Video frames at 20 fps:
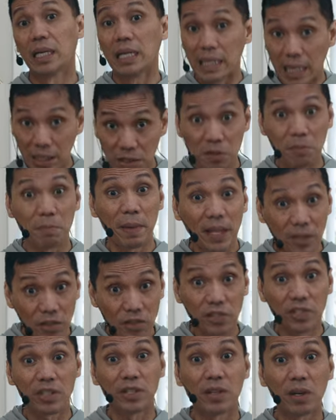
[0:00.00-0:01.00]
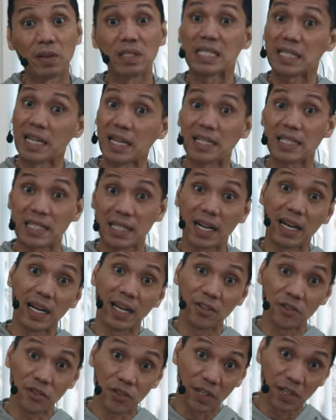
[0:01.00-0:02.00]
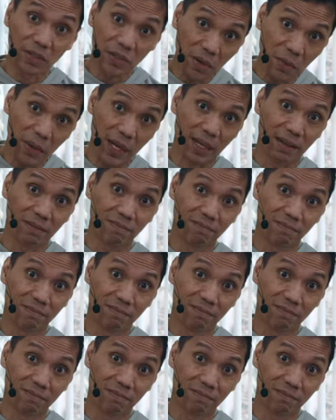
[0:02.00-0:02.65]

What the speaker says: Not to mention those things that I enjoy doing.